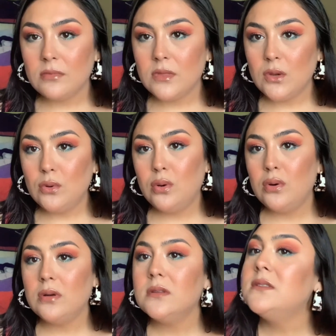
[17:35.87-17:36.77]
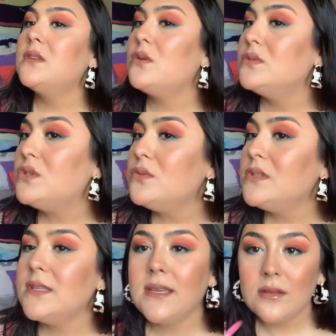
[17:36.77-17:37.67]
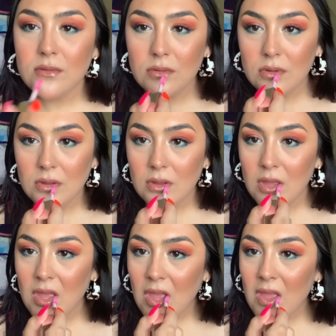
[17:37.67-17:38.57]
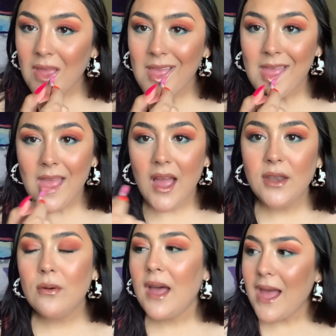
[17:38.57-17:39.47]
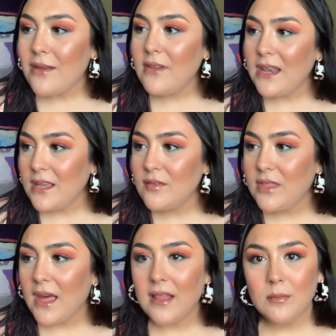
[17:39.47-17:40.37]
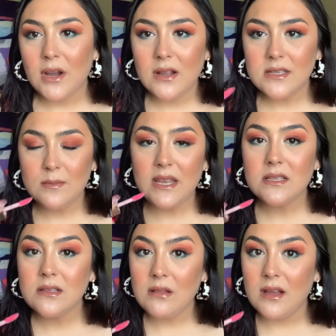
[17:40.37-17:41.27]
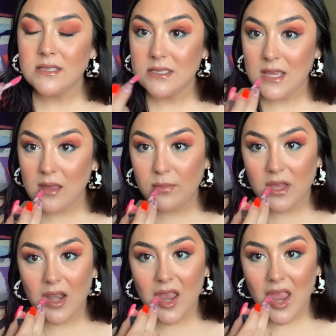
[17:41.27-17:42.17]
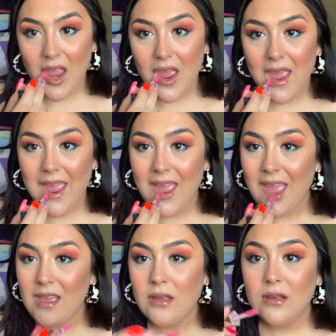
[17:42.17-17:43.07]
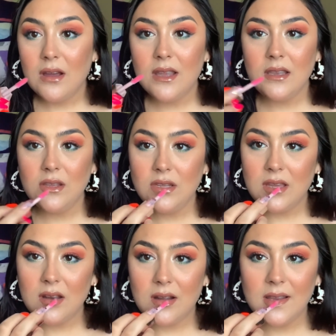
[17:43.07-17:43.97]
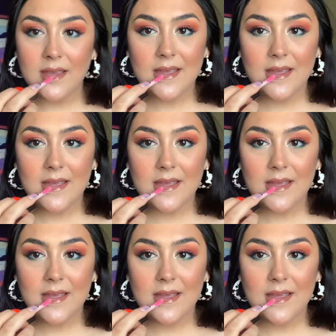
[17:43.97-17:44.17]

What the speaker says: Ooh, so juicy. I don't have any of the Alamar Cosmetics glosses yet, but I need to get on it.